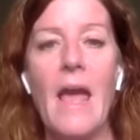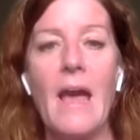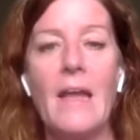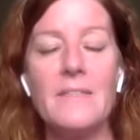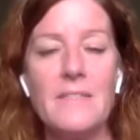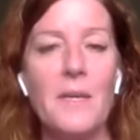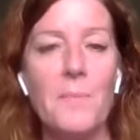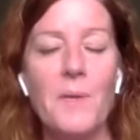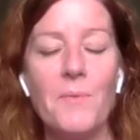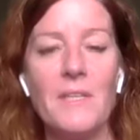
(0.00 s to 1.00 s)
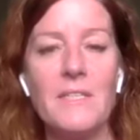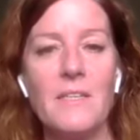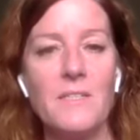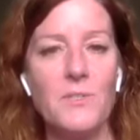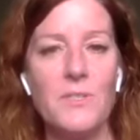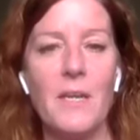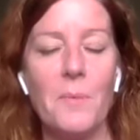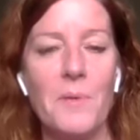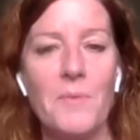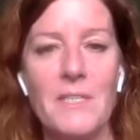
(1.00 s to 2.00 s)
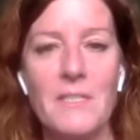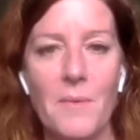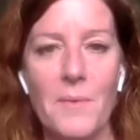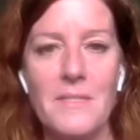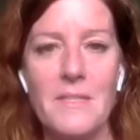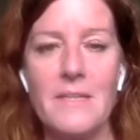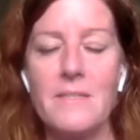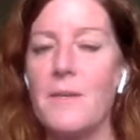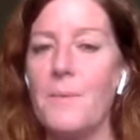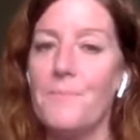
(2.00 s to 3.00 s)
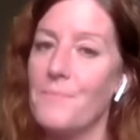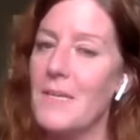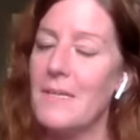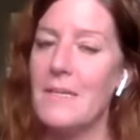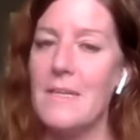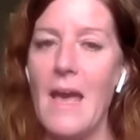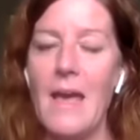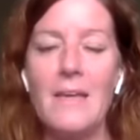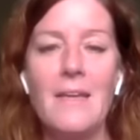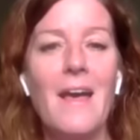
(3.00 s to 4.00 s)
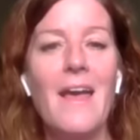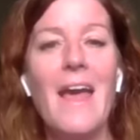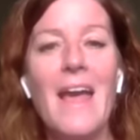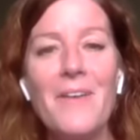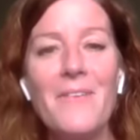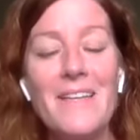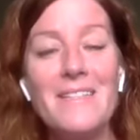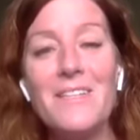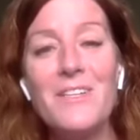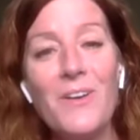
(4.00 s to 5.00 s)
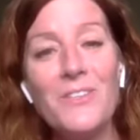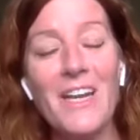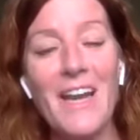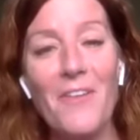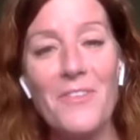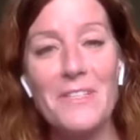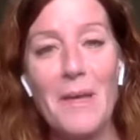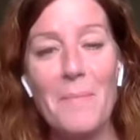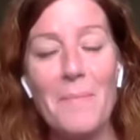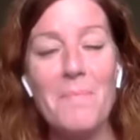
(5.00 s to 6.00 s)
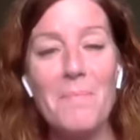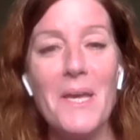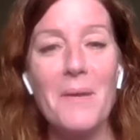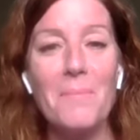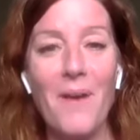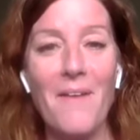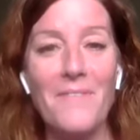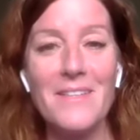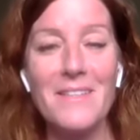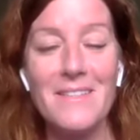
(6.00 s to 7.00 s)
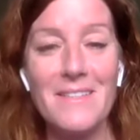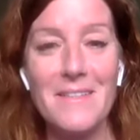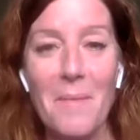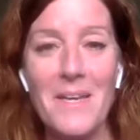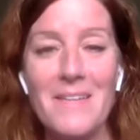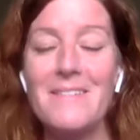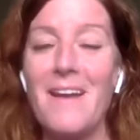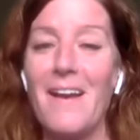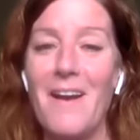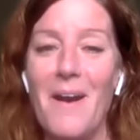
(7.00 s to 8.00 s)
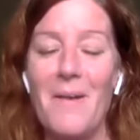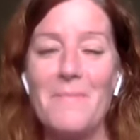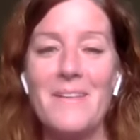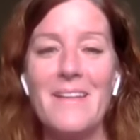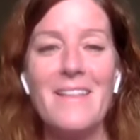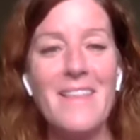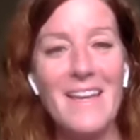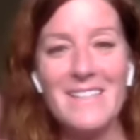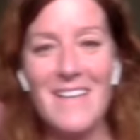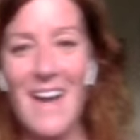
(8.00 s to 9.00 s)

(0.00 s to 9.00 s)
And instead of being released on Tuesday, it'll be released on Wednesday. So yay. Anyways, go check out the summit, bigprofitsummit.com. Thanks,